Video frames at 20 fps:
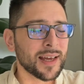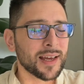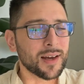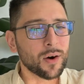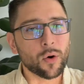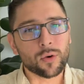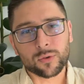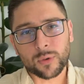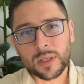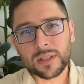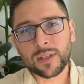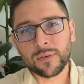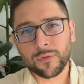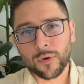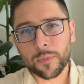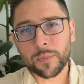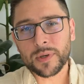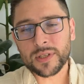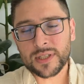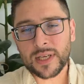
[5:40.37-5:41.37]
or
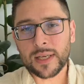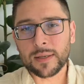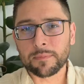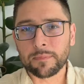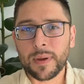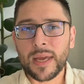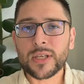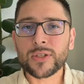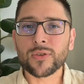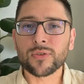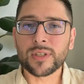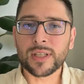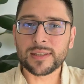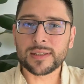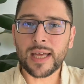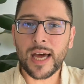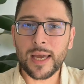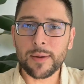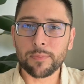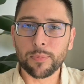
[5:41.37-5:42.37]
24% based on the
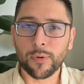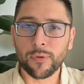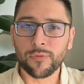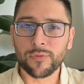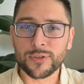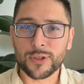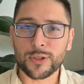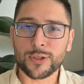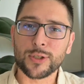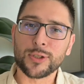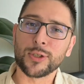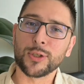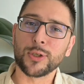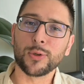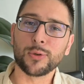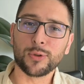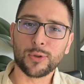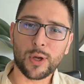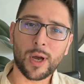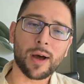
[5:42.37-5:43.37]
type of Social
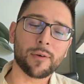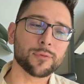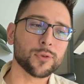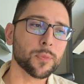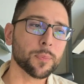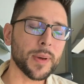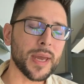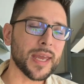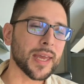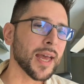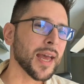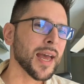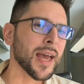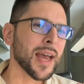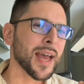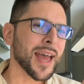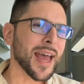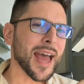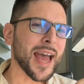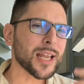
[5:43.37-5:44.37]
Security you have to pay,
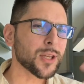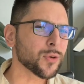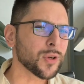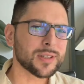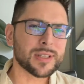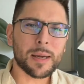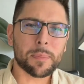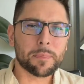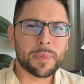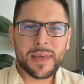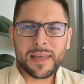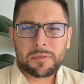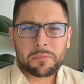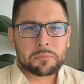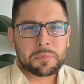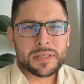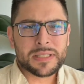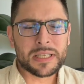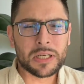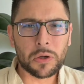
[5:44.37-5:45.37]
and you end up
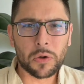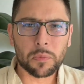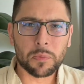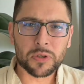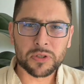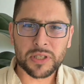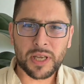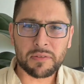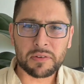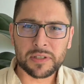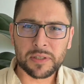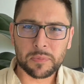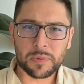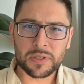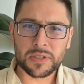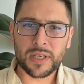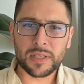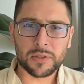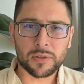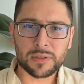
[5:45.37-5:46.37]
paying basically almost
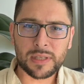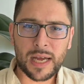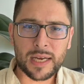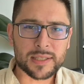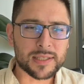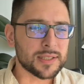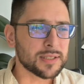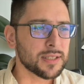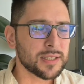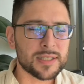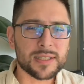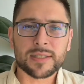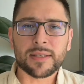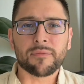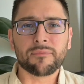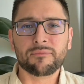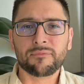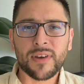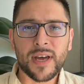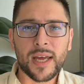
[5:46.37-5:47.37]
70% of taxes. This is
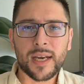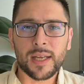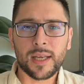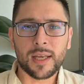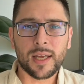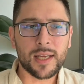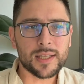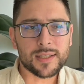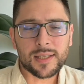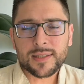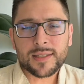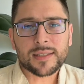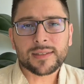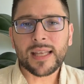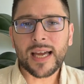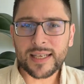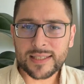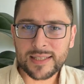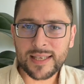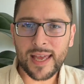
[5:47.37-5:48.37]
it's a
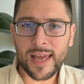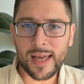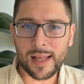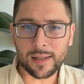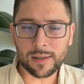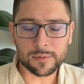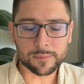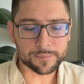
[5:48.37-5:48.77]
tax hell.